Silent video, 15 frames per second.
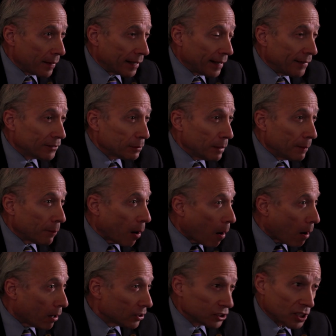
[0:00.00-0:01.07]
it gives me
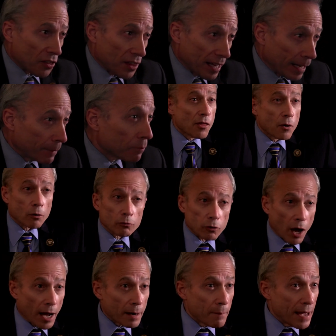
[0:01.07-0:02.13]
pause to think there are a
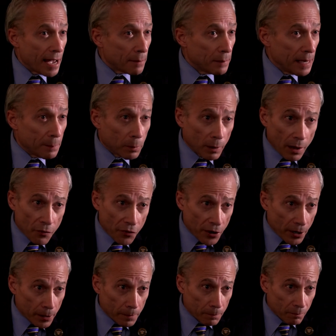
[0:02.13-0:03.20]
lot of bad people out
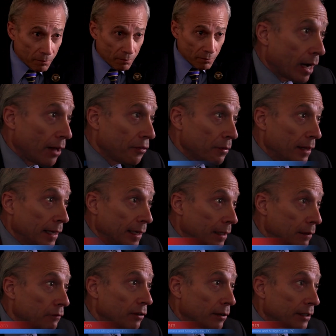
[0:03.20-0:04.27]
there. I think
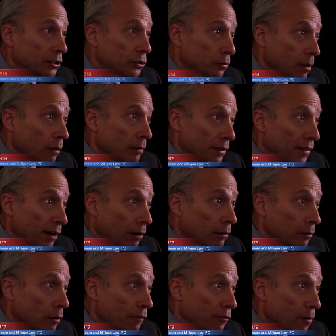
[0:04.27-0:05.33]
very strongly that our
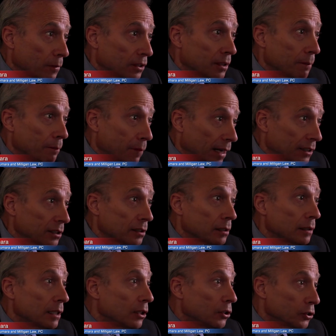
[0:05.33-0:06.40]
law firm is the best
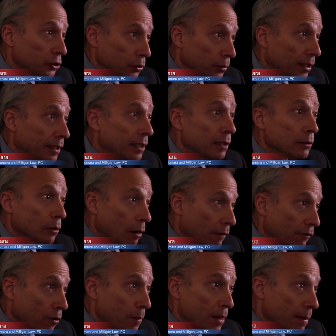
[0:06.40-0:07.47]
suited law
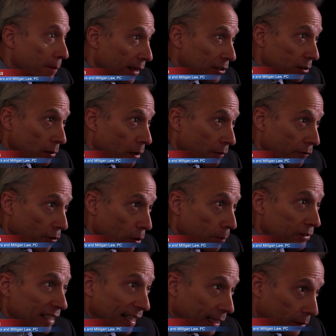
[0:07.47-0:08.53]
firm and the best law
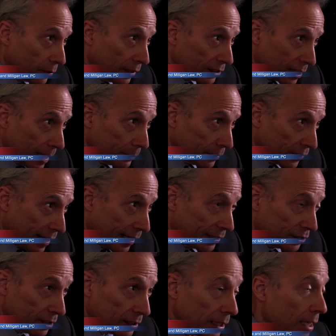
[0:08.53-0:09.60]
firm to handle these types of
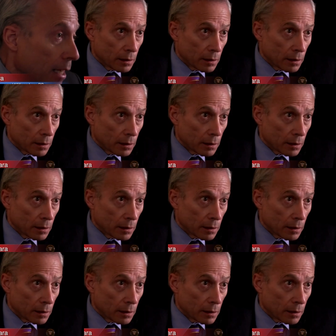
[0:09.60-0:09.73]
cases.